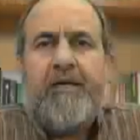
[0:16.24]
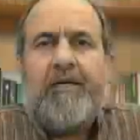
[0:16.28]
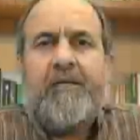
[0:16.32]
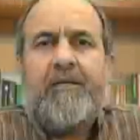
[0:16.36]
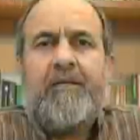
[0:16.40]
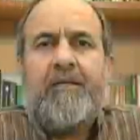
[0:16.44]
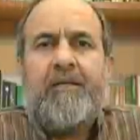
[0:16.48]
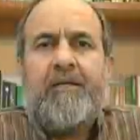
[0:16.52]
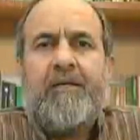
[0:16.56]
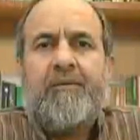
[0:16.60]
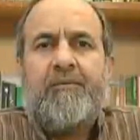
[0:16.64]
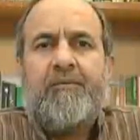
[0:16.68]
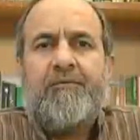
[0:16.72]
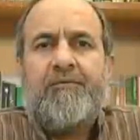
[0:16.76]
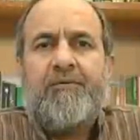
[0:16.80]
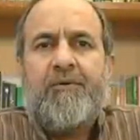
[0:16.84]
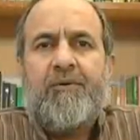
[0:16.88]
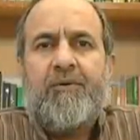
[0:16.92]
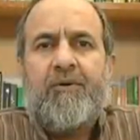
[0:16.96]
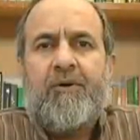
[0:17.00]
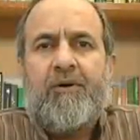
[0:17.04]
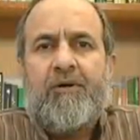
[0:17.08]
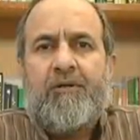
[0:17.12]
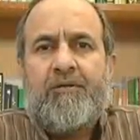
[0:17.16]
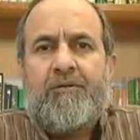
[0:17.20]
In the name of the
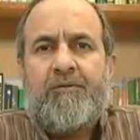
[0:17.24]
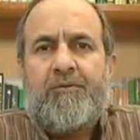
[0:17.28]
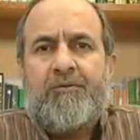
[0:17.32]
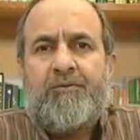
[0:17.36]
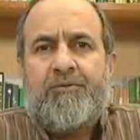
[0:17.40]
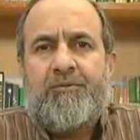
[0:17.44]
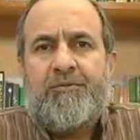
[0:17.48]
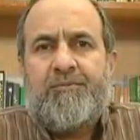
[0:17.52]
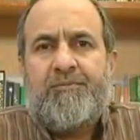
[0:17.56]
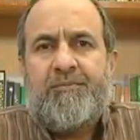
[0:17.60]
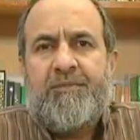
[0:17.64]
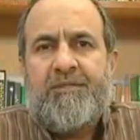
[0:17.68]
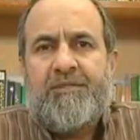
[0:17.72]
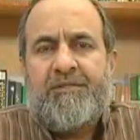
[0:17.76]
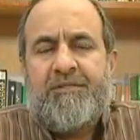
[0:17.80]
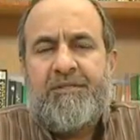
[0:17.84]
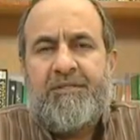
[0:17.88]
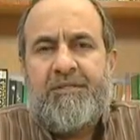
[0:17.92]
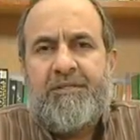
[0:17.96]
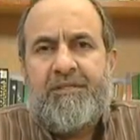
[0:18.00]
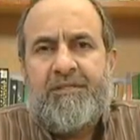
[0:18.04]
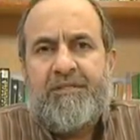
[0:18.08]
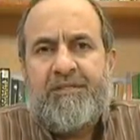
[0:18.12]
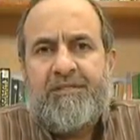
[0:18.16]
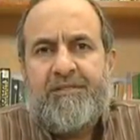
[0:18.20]
God whose
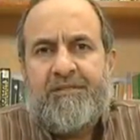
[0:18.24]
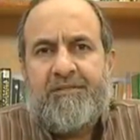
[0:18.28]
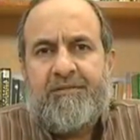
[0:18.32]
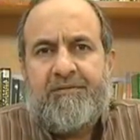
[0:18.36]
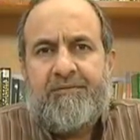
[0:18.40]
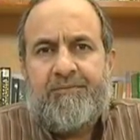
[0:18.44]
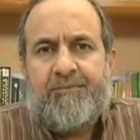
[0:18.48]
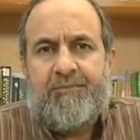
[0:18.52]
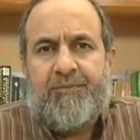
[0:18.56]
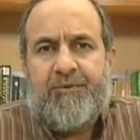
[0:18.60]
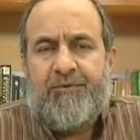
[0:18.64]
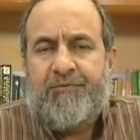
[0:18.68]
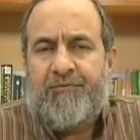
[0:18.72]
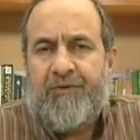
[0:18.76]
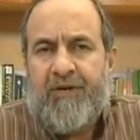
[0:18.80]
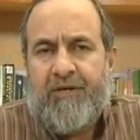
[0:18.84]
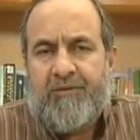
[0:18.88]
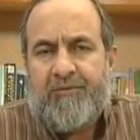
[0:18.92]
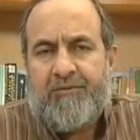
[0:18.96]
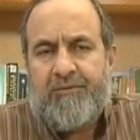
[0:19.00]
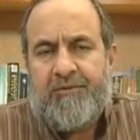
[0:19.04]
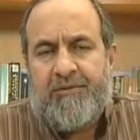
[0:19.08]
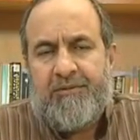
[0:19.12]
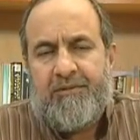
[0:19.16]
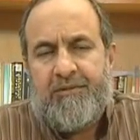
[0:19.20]
mercy is
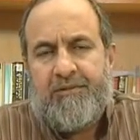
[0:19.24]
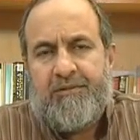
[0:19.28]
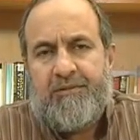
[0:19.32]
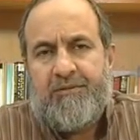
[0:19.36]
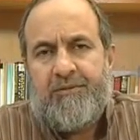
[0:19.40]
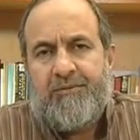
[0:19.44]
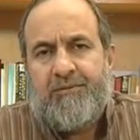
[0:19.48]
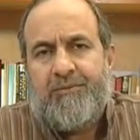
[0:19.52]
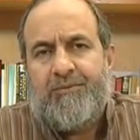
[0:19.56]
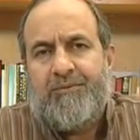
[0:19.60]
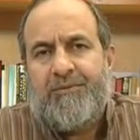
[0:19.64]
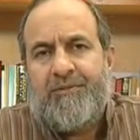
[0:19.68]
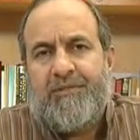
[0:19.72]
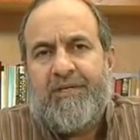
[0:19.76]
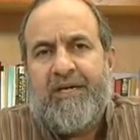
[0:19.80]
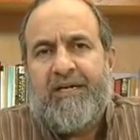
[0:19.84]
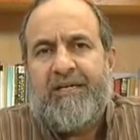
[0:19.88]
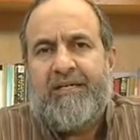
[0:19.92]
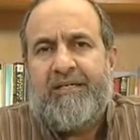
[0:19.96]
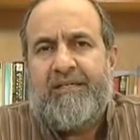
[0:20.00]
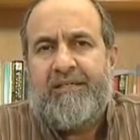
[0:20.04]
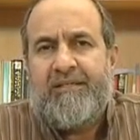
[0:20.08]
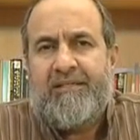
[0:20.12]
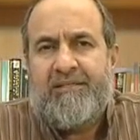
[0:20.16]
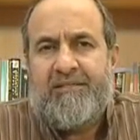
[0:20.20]
profound, whose
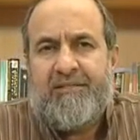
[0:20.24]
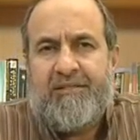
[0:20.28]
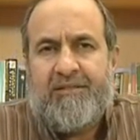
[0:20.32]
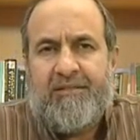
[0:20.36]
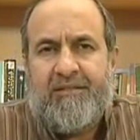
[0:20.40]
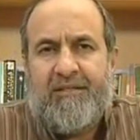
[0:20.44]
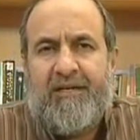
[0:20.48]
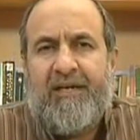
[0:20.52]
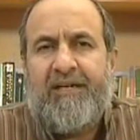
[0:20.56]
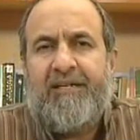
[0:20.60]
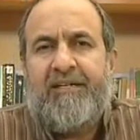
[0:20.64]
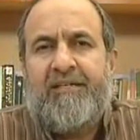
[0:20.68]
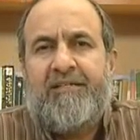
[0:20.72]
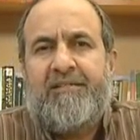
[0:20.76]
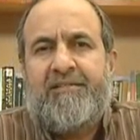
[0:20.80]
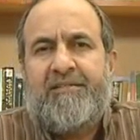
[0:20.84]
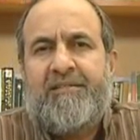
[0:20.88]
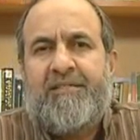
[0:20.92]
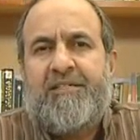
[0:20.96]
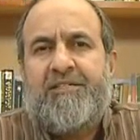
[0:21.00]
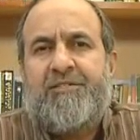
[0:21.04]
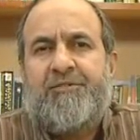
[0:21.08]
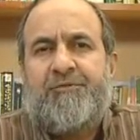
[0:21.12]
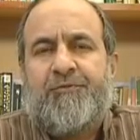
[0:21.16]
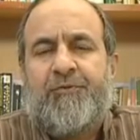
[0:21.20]

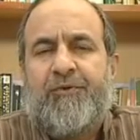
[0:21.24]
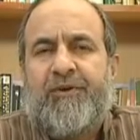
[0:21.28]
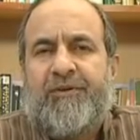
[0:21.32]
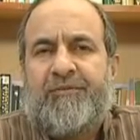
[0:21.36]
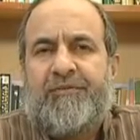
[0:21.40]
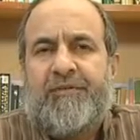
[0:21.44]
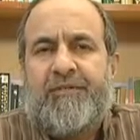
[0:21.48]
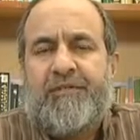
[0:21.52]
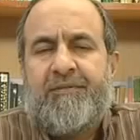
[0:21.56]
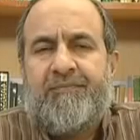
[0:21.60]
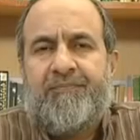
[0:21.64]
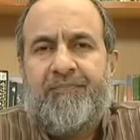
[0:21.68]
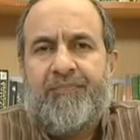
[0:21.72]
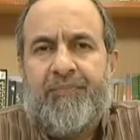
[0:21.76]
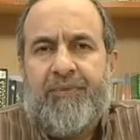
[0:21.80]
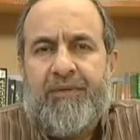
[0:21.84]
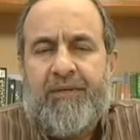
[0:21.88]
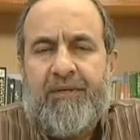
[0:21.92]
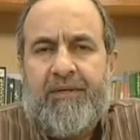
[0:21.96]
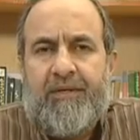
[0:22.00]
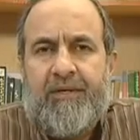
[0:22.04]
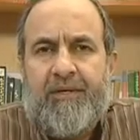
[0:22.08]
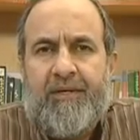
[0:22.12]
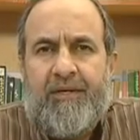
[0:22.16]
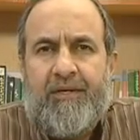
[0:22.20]
kindness is forever,
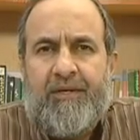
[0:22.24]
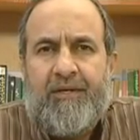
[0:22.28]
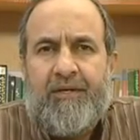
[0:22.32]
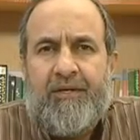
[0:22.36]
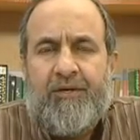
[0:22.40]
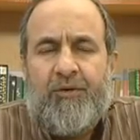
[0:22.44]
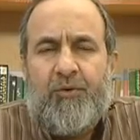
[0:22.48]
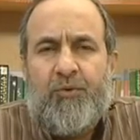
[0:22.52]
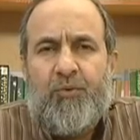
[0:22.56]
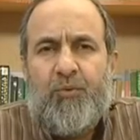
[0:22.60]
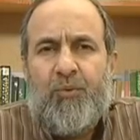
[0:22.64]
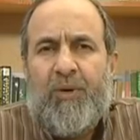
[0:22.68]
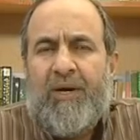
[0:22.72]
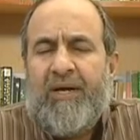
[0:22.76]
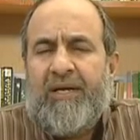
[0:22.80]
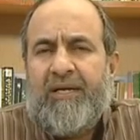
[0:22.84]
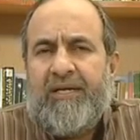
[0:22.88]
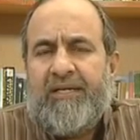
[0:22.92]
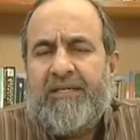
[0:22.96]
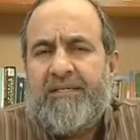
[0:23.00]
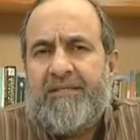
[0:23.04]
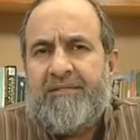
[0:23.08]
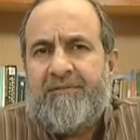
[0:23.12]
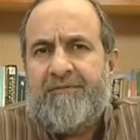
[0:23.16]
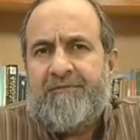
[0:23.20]
why
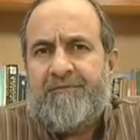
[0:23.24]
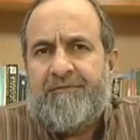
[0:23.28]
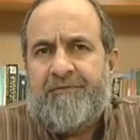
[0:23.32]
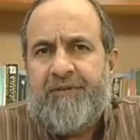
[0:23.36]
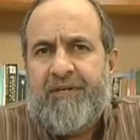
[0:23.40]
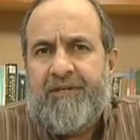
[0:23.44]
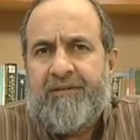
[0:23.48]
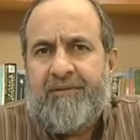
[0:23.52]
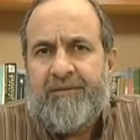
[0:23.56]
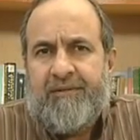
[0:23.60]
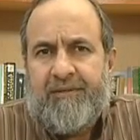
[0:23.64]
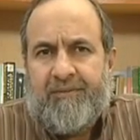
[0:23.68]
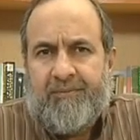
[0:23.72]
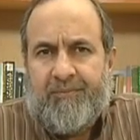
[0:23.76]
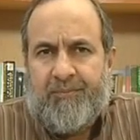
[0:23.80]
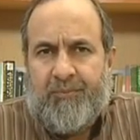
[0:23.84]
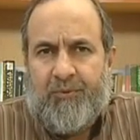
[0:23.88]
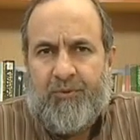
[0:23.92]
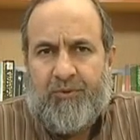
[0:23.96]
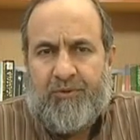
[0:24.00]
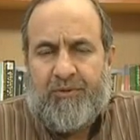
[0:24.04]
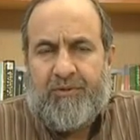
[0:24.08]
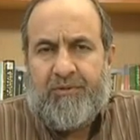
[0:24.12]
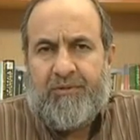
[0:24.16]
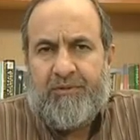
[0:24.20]
is faith
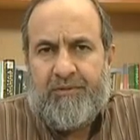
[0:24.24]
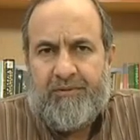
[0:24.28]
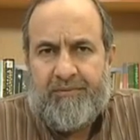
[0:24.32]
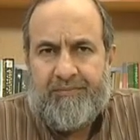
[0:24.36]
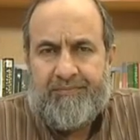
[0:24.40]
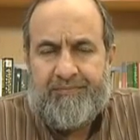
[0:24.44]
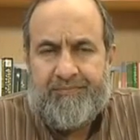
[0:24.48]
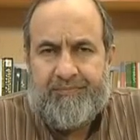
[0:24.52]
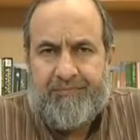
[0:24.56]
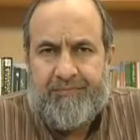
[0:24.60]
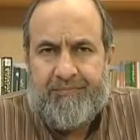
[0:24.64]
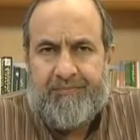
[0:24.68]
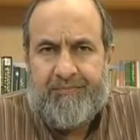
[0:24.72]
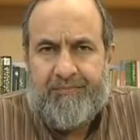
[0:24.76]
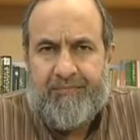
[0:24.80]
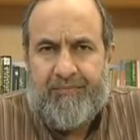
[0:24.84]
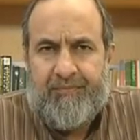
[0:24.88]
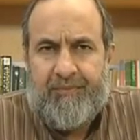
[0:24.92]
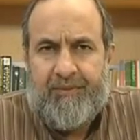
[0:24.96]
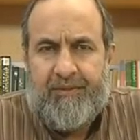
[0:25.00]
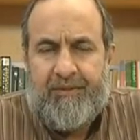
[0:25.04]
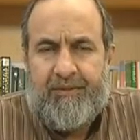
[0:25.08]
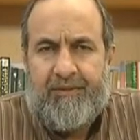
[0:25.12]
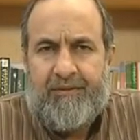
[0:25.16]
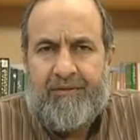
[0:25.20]
important?
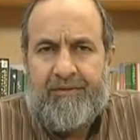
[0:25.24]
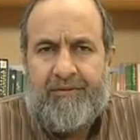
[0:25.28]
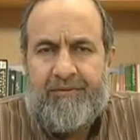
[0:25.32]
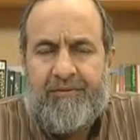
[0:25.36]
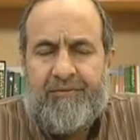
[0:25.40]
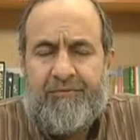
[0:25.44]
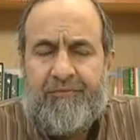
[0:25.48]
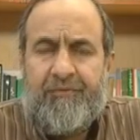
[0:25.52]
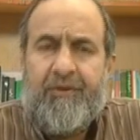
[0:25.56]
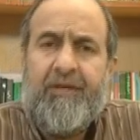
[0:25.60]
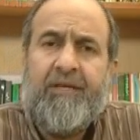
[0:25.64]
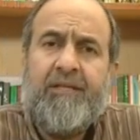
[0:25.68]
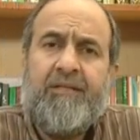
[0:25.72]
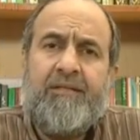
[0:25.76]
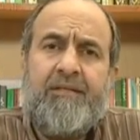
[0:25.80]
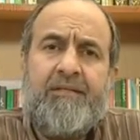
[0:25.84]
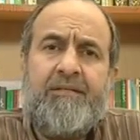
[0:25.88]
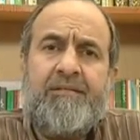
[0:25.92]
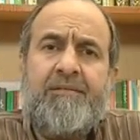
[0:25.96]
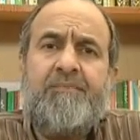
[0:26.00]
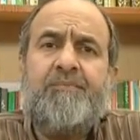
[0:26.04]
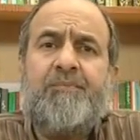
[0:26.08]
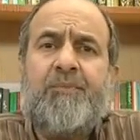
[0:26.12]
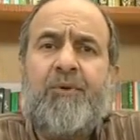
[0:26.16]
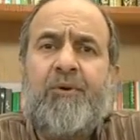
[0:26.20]
Faith
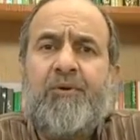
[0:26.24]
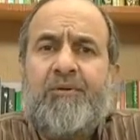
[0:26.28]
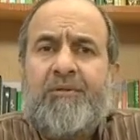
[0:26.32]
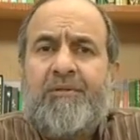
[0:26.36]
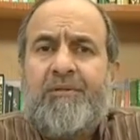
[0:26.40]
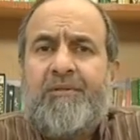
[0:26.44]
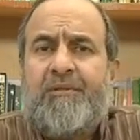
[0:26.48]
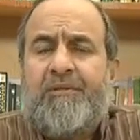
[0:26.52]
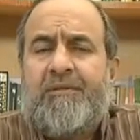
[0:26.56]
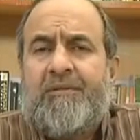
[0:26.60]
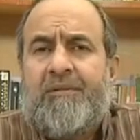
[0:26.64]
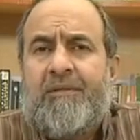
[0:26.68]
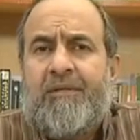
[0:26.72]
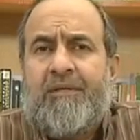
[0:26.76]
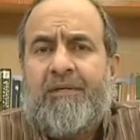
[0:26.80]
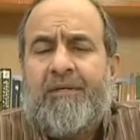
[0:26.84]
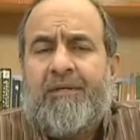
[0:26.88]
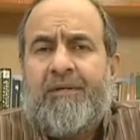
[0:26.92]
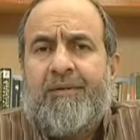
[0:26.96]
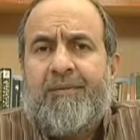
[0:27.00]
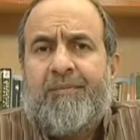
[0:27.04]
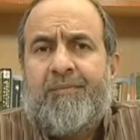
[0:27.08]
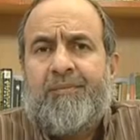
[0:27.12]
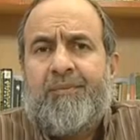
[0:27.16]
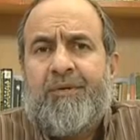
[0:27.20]
is important
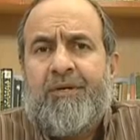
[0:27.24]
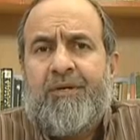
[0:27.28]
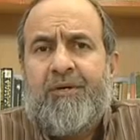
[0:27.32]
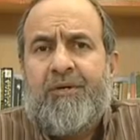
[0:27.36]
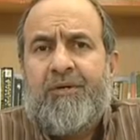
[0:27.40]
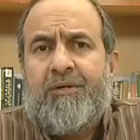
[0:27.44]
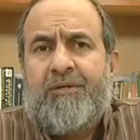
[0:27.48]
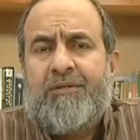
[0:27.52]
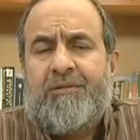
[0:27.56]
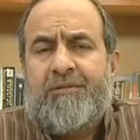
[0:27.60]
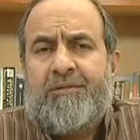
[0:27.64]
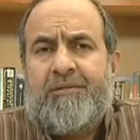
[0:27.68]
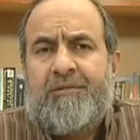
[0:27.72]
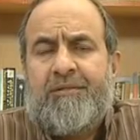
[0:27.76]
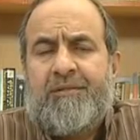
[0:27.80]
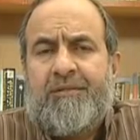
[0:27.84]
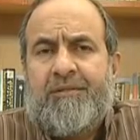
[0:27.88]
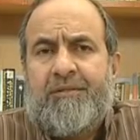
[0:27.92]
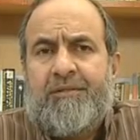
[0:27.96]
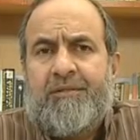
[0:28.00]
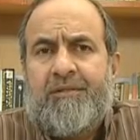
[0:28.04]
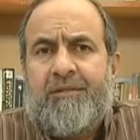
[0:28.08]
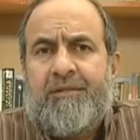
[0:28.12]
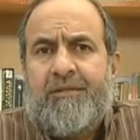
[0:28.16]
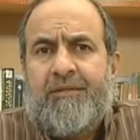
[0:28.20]
because
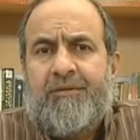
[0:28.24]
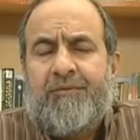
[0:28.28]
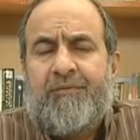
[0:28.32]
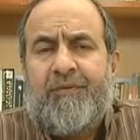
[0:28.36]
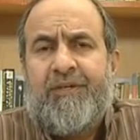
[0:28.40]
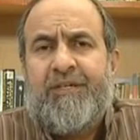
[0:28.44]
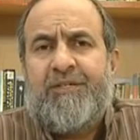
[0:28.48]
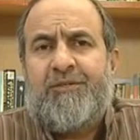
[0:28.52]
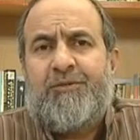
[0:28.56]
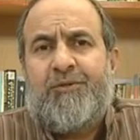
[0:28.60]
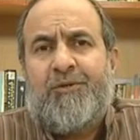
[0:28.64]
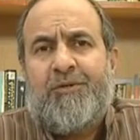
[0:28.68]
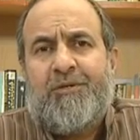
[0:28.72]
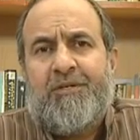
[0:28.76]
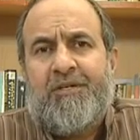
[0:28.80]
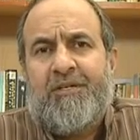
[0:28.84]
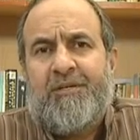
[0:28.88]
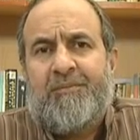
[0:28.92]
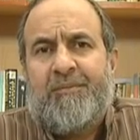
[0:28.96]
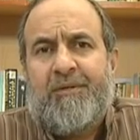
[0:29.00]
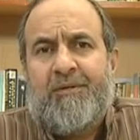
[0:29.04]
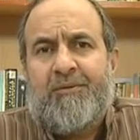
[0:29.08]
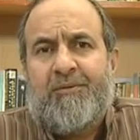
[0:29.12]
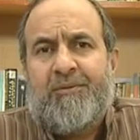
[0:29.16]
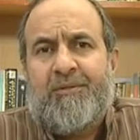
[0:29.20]
we are talking
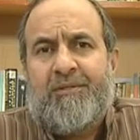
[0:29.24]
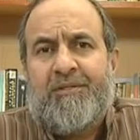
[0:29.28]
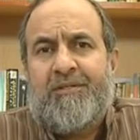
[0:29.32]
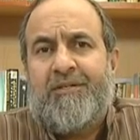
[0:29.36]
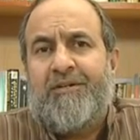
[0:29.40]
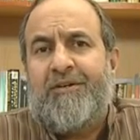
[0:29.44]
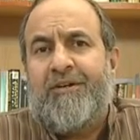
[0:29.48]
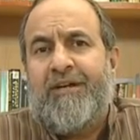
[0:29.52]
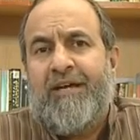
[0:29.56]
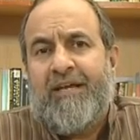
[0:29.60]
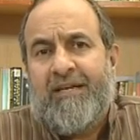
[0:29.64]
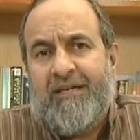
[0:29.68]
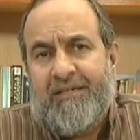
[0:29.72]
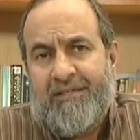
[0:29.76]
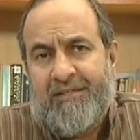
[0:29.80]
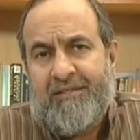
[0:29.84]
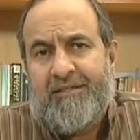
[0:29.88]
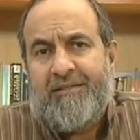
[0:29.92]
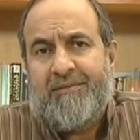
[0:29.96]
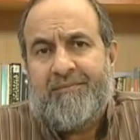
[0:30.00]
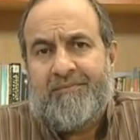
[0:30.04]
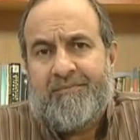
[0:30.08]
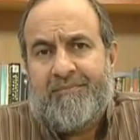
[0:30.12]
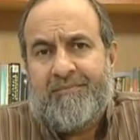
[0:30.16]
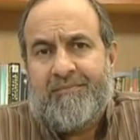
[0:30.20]
about a
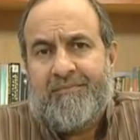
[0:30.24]
reality.